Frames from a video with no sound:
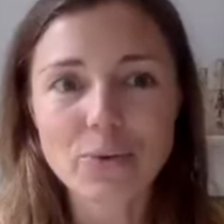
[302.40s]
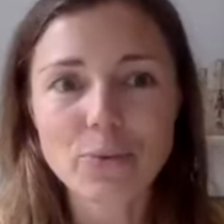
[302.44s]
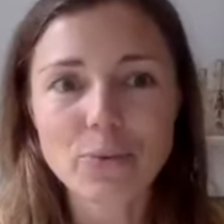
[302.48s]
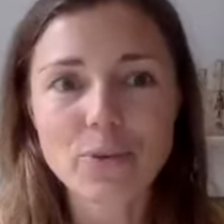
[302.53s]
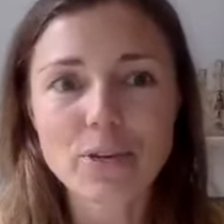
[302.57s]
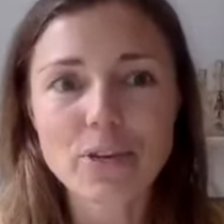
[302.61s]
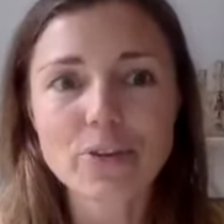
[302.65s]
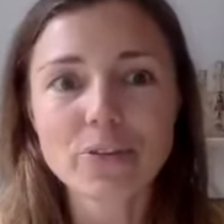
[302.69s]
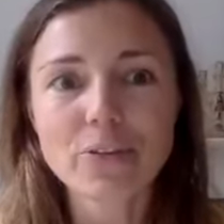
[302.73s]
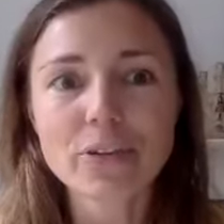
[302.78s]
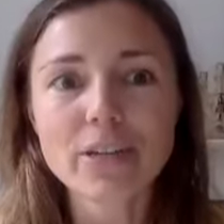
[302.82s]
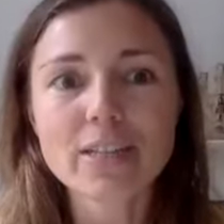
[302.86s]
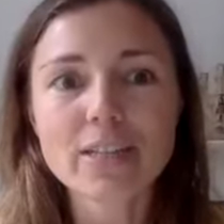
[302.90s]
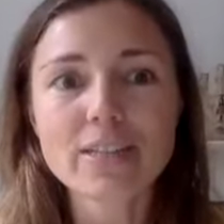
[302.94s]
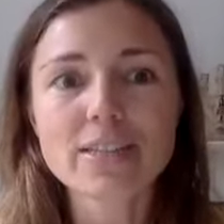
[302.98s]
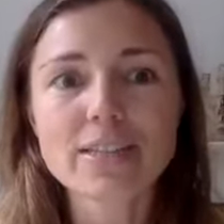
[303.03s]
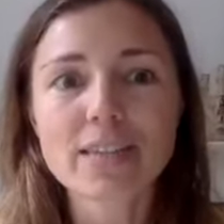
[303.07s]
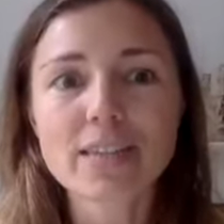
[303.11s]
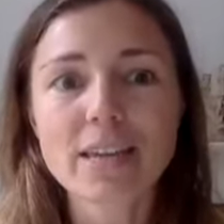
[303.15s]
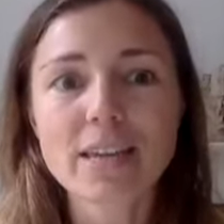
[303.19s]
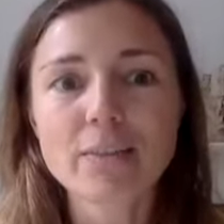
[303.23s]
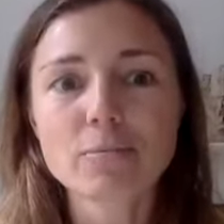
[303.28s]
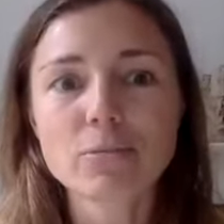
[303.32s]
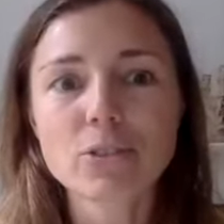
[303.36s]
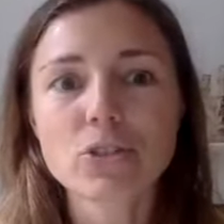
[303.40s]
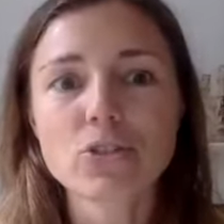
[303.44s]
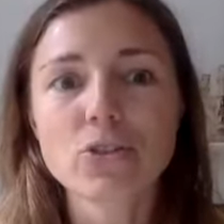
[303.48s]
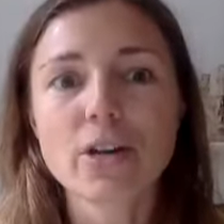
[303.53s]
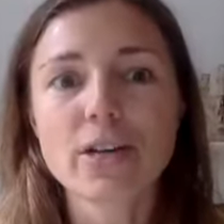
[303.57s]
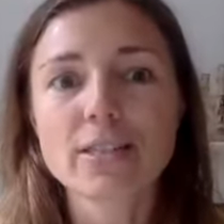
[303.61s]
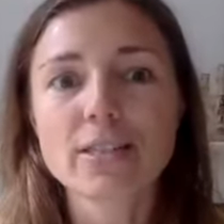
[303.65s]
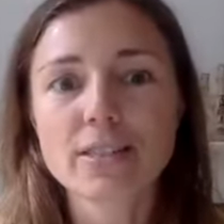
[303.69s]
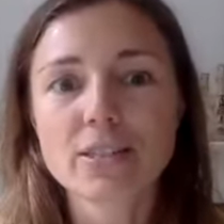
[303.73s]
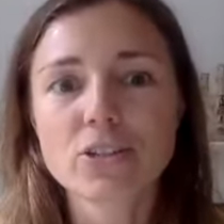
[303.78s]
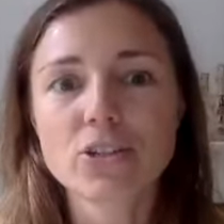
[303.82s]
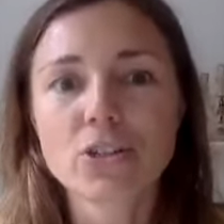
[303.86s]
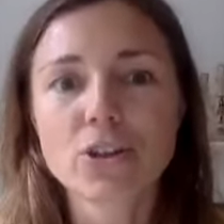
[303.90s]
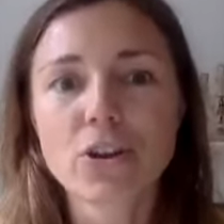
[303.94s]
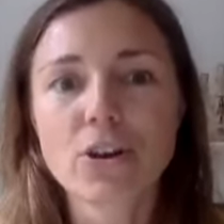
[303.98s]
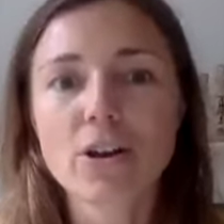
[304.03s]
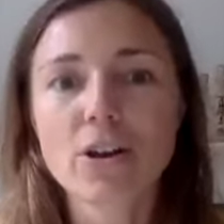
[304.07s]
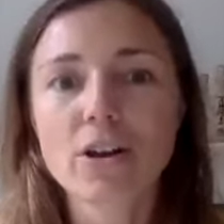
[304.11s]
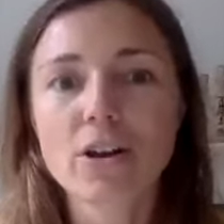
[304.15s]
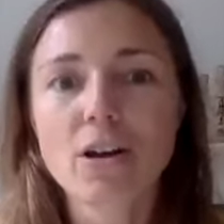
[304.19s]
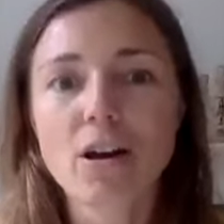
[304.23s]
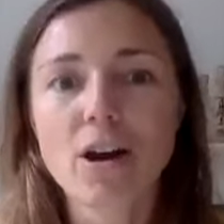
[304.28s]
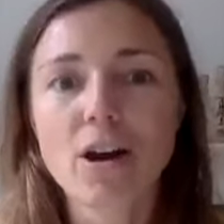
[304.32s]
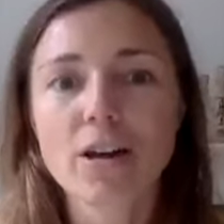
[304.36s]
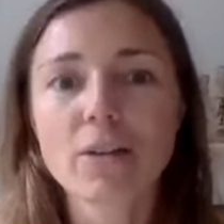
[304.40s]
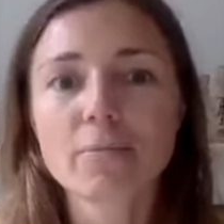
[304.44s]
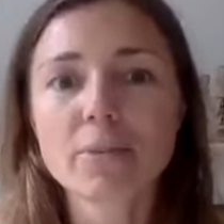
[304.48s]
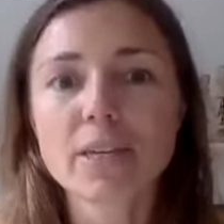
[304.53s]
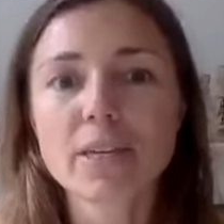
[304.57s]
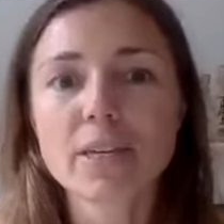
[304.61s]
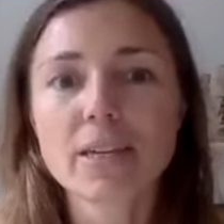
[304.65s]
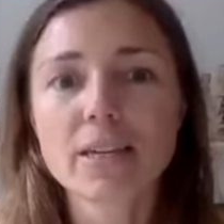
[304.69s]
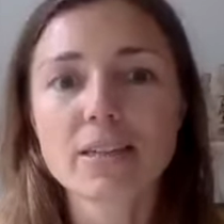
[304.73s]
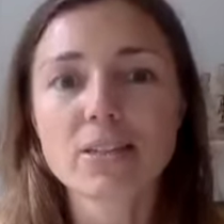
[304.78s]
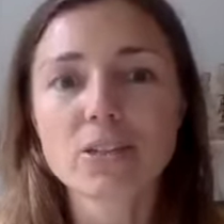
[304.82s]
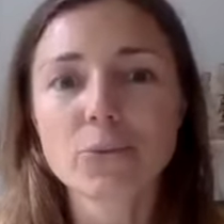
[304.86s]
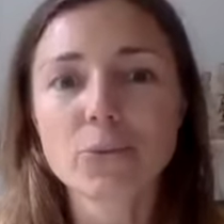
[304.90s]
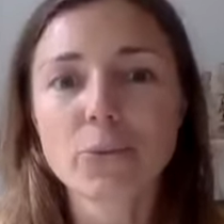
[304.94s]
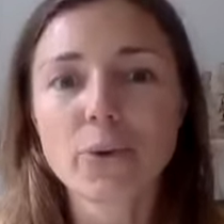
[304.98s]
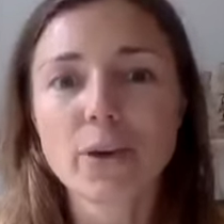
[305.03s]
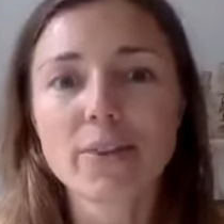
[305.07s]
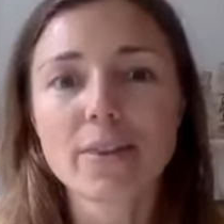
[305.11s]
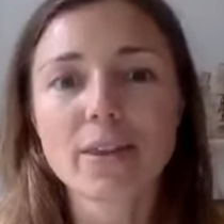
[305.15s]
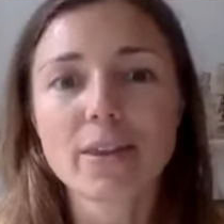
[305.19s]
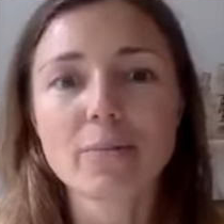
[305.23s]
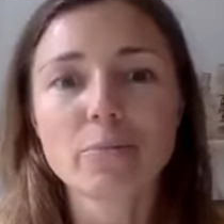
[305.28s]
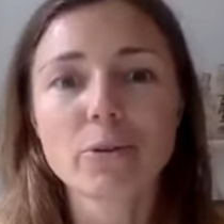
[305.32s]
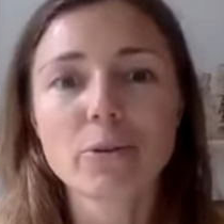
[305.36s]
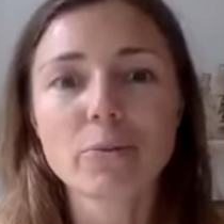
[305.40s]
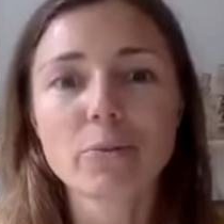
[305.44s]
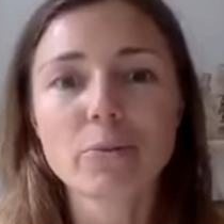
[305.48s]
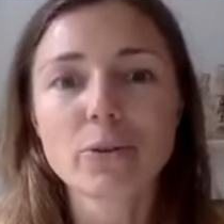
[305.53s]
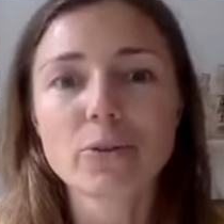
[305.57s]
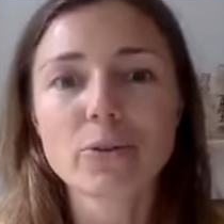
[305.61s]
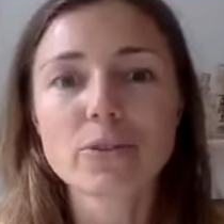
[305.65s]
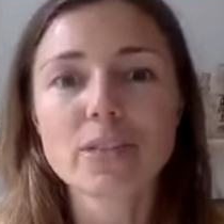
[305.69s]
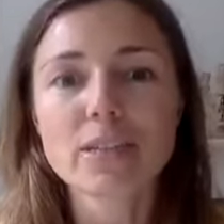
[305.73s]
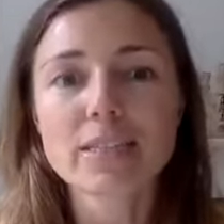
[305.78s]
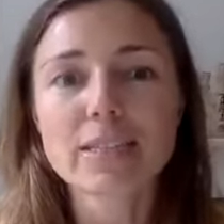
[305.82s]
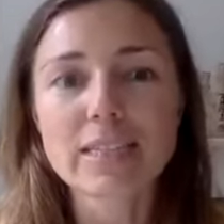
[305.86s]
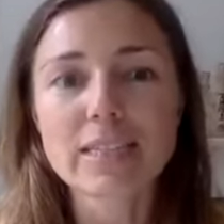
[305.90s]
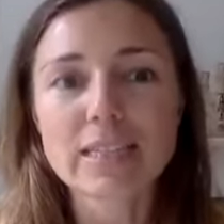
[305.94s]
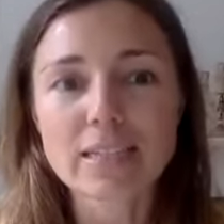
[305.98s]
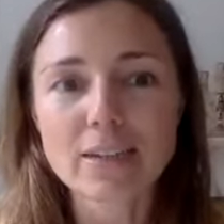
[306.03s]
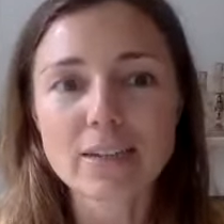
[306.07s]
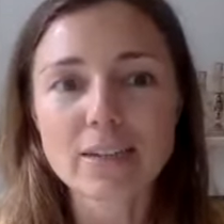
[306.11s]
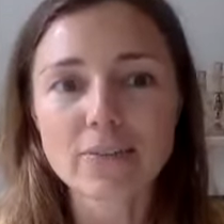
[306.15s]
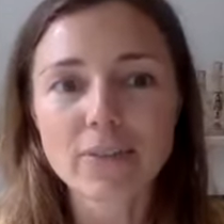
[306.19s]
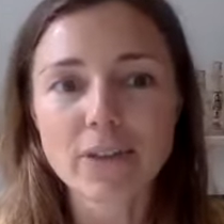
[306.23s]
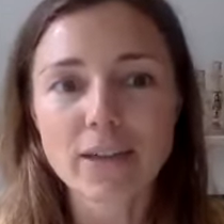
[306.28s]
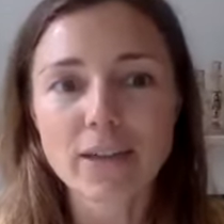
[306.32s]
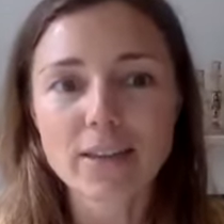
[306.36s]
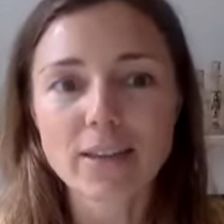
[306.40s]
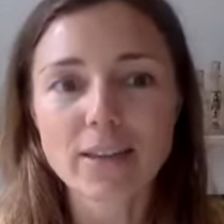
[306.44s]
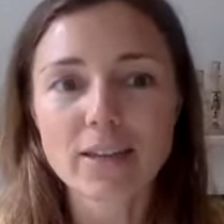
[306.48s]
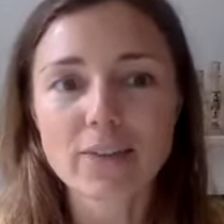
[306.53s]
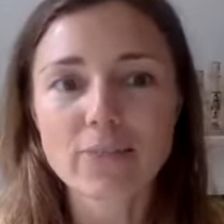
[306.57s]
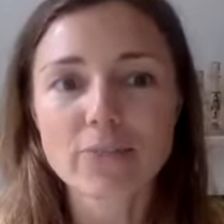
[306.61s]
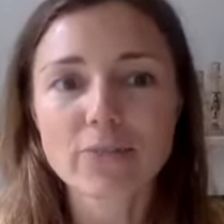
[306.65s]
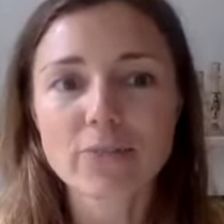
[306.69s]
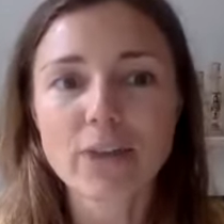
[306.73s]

We Greens aim to transition our economy into one that promotes a dignified life